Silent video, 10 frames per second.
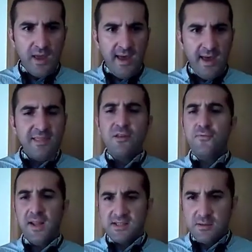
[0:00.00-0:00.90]
and they're
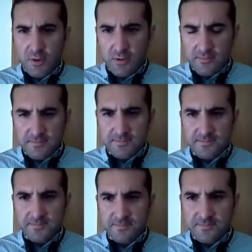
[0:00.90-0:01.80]
flexible.
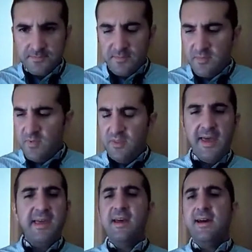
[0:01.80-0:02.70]

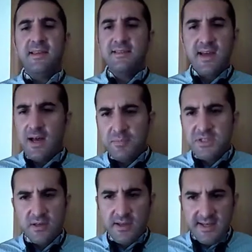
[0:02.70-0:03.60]
They can
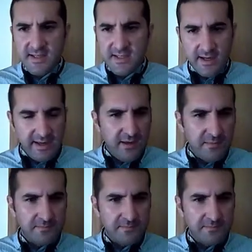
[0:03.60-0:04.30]
adapt easily.